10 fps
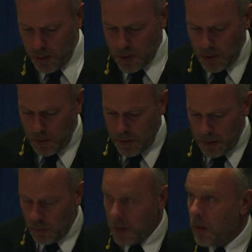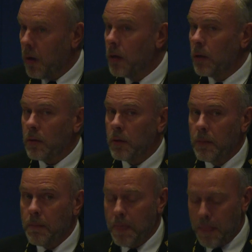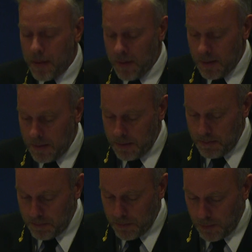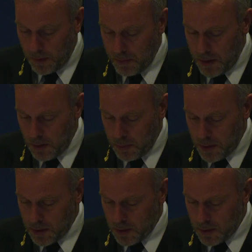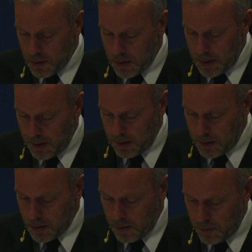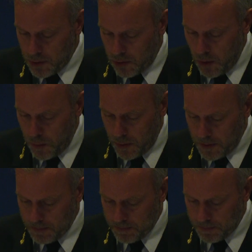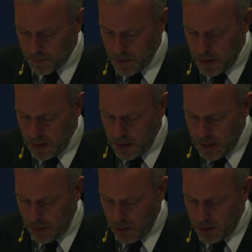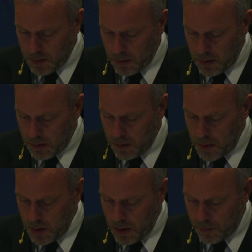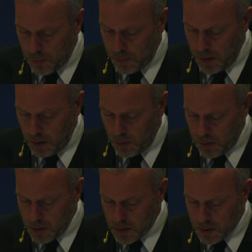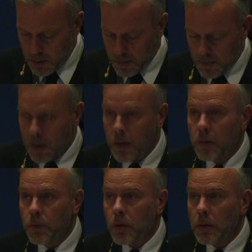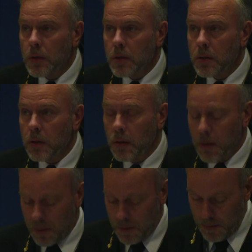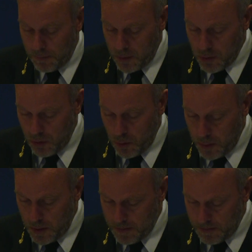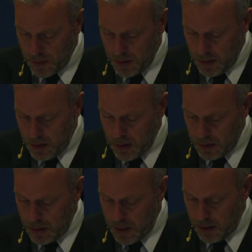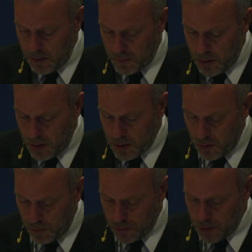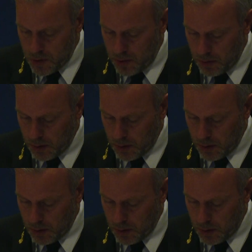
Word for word: words, and uh, we are honored uh, by your presence at this official opening. I would like to thank the media for being with us for this uh, uh, official opening. At the end of today's conference, General